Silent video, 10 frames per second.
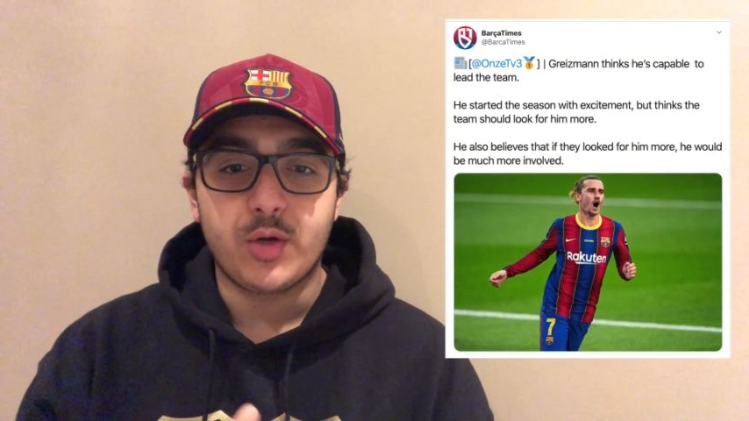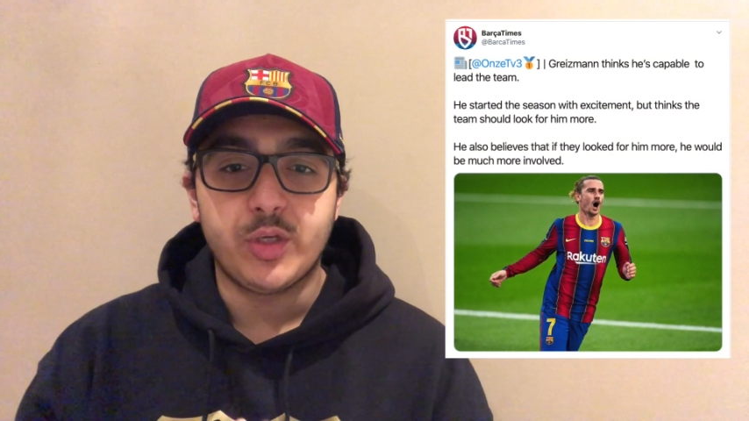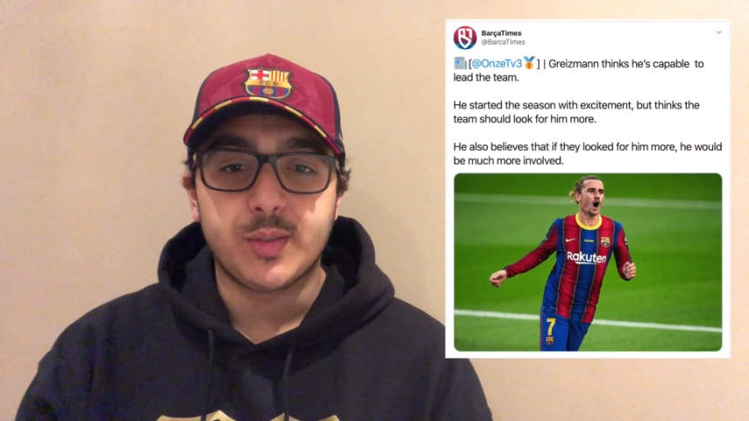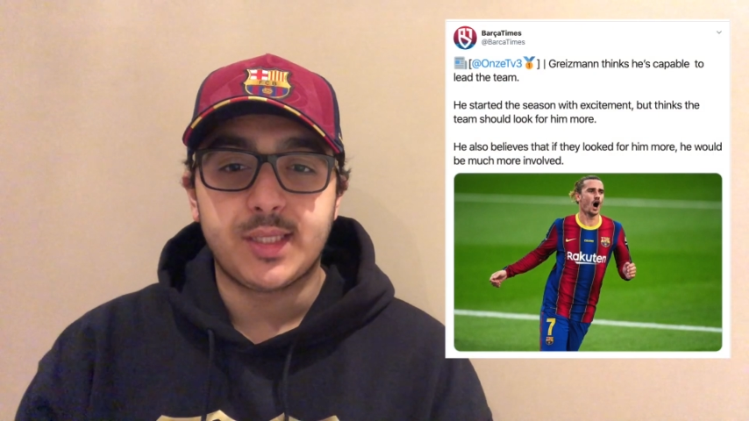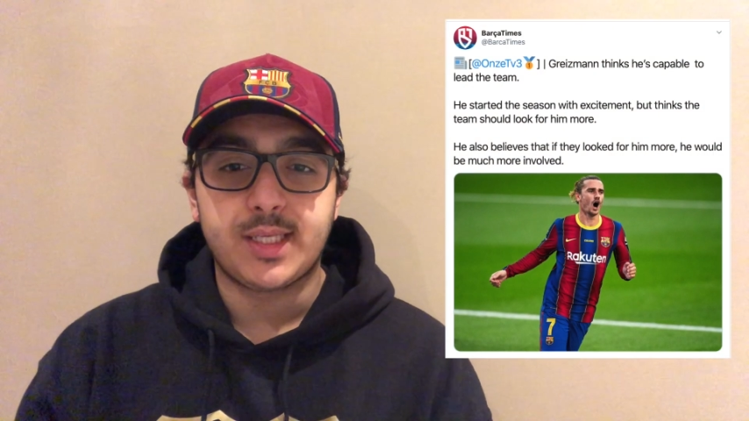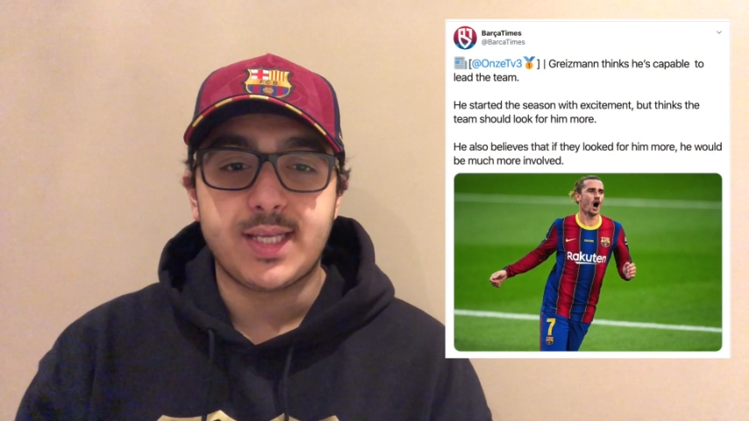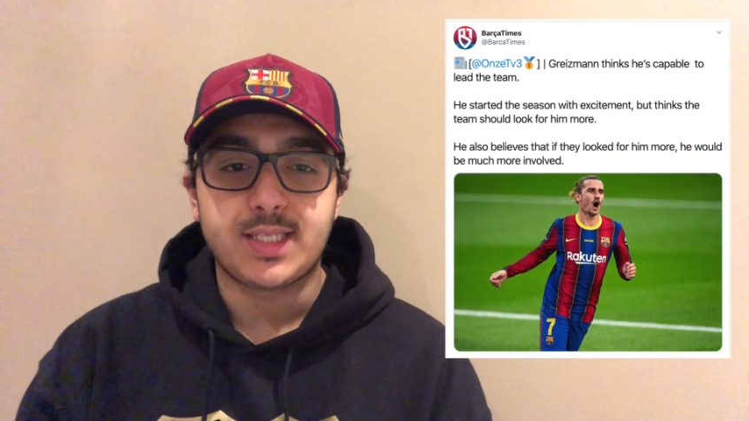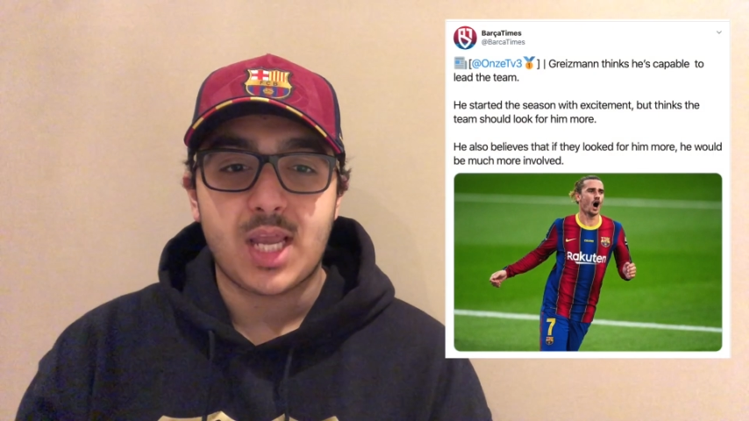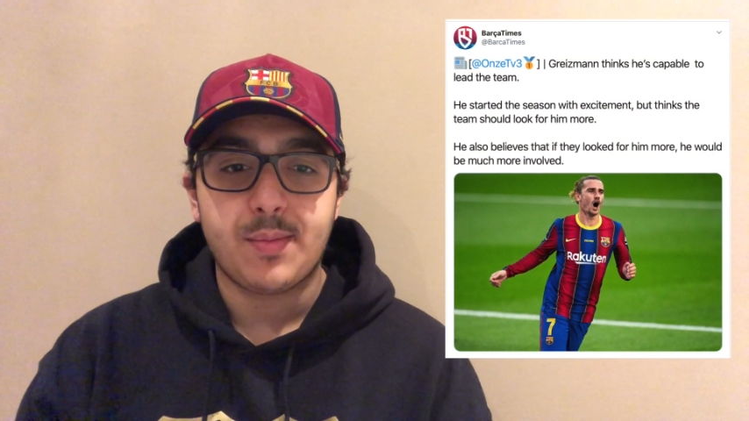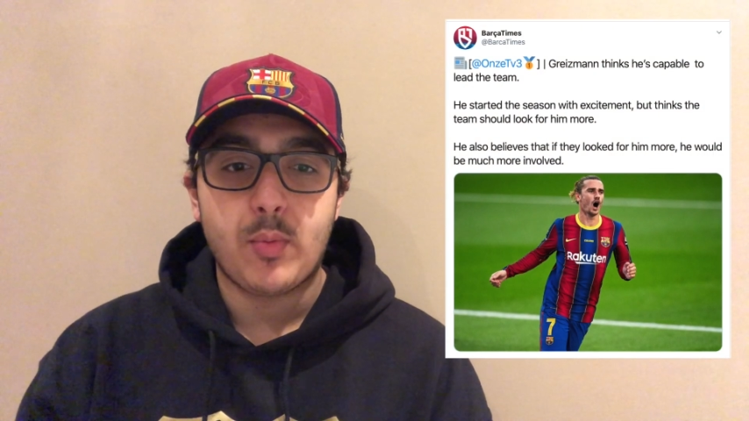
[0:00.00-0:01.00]
Griezmann thinks he's
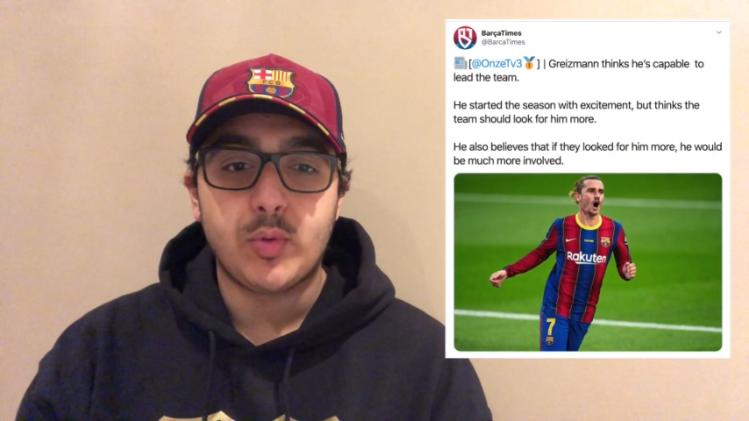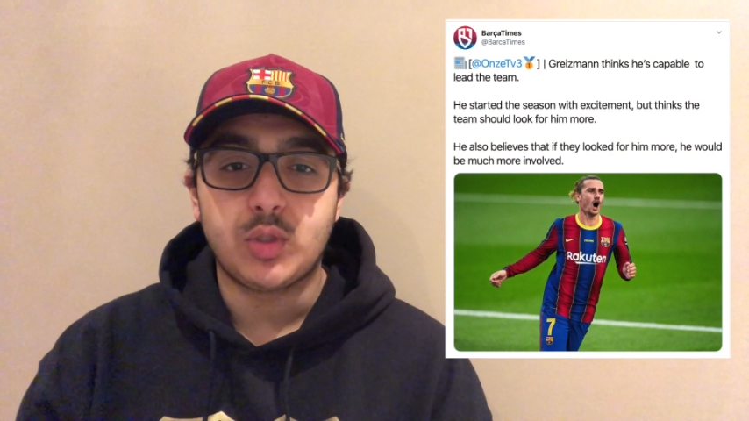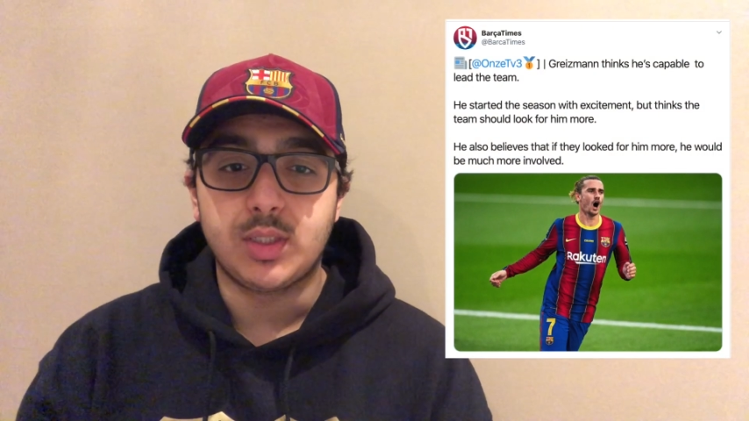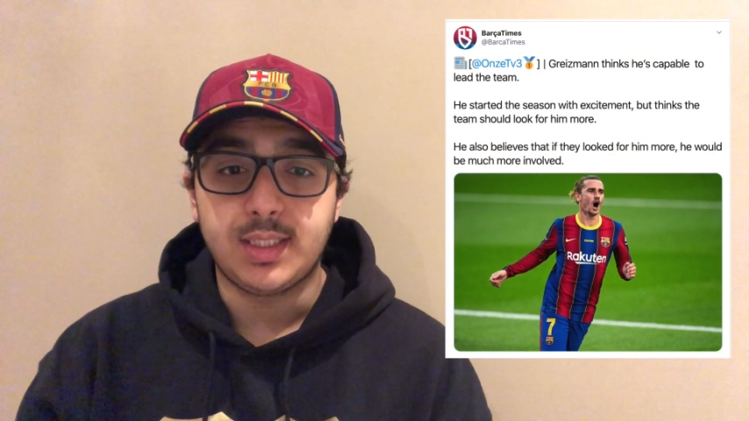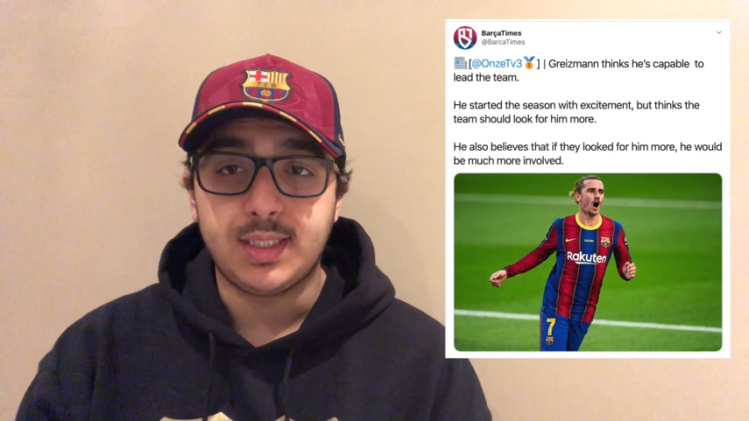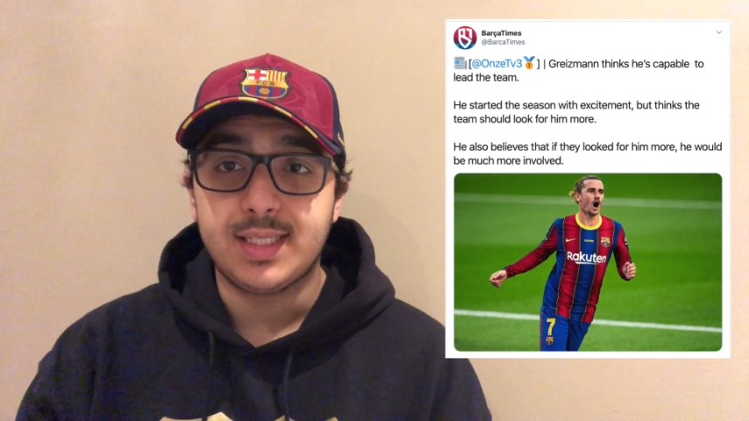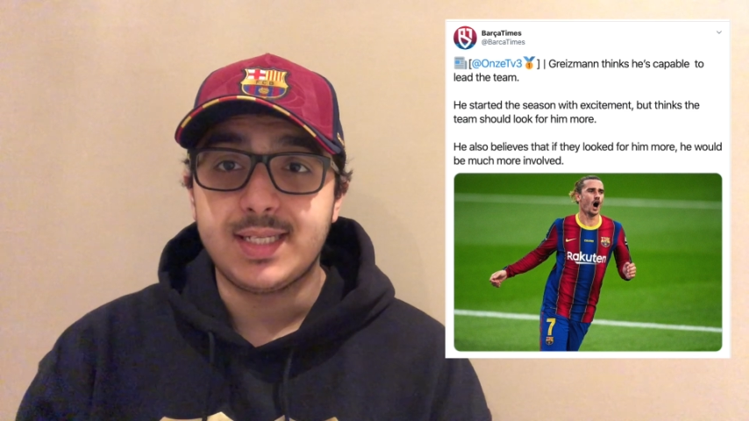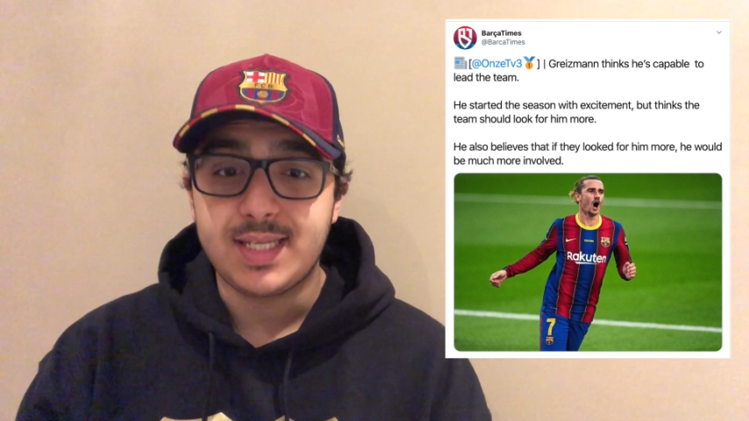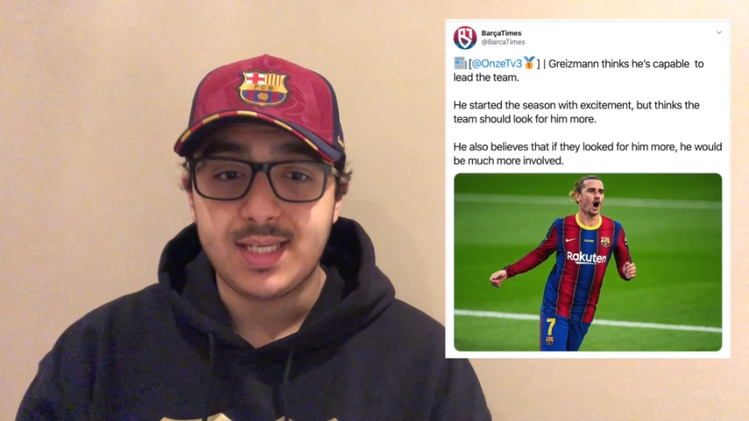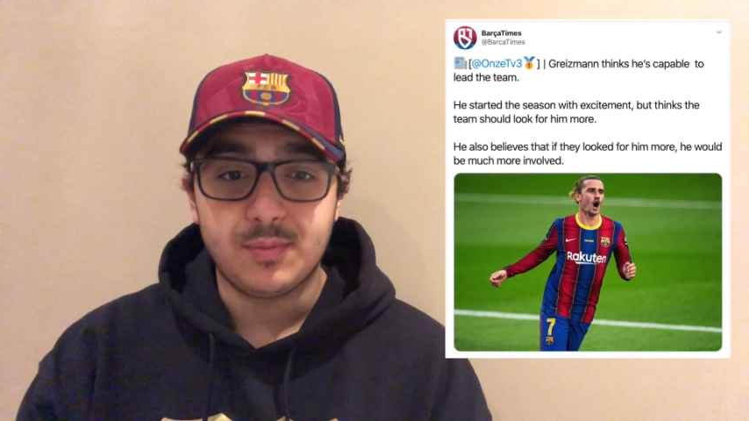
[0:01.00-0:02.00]
capable to lead the
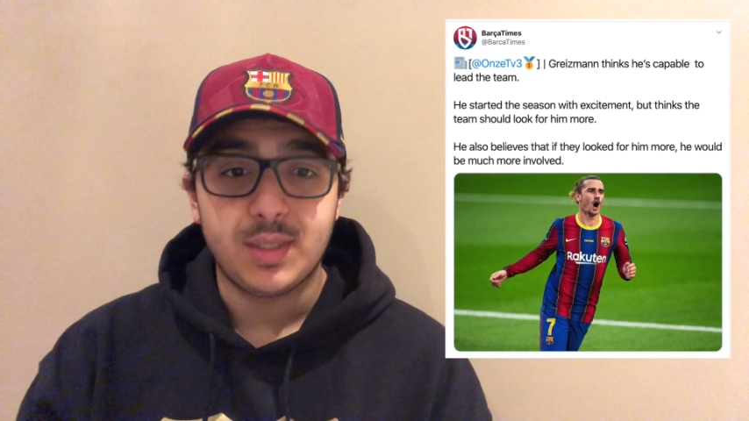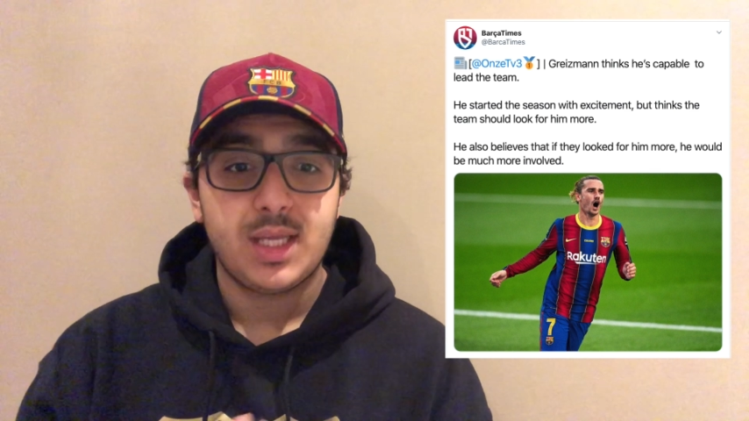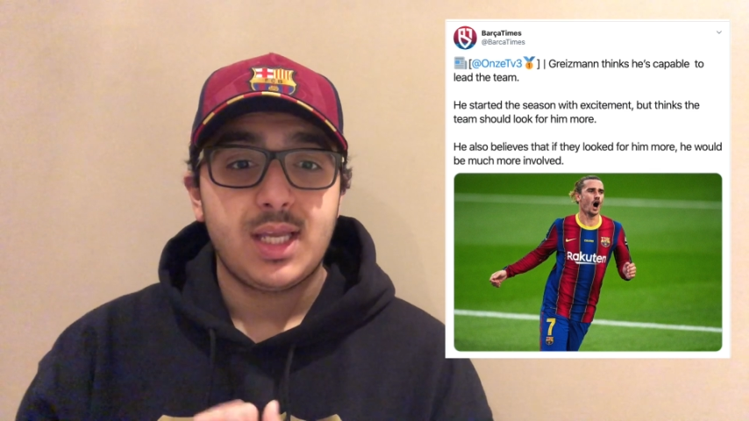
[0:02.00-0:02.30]
team.